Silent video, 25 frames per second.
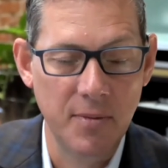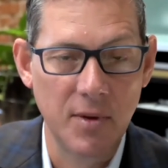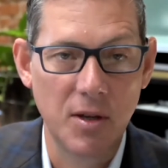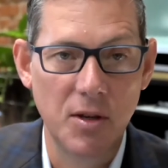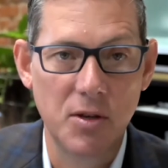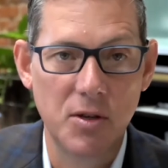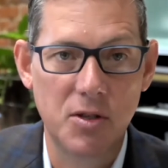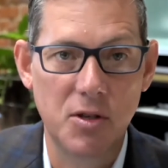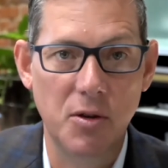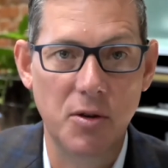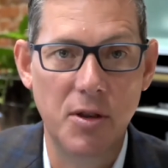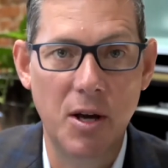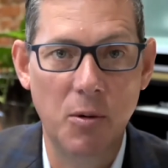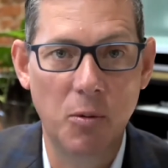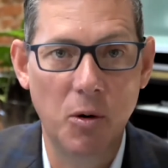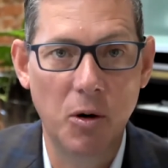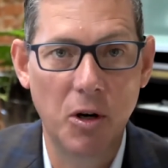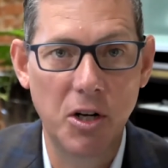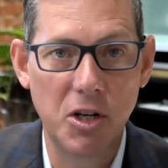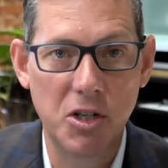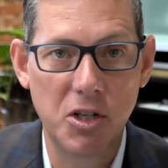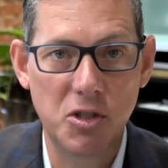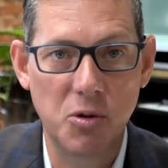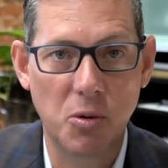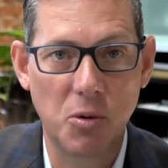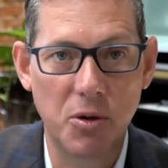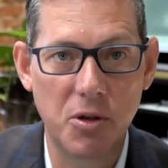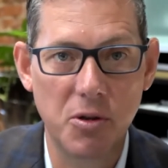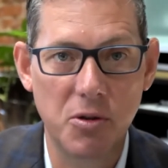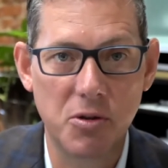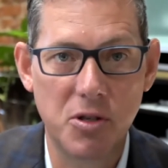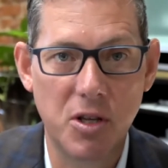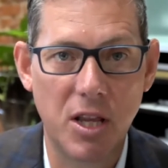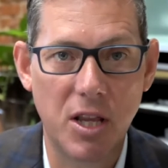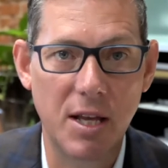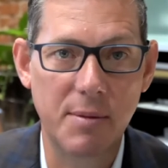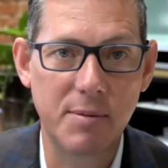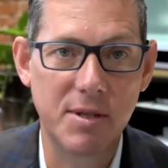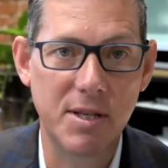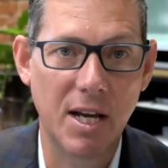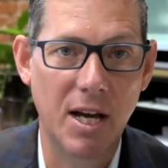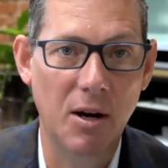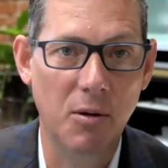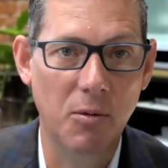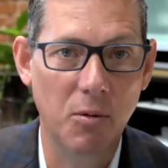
So then we're going to sort those claims out.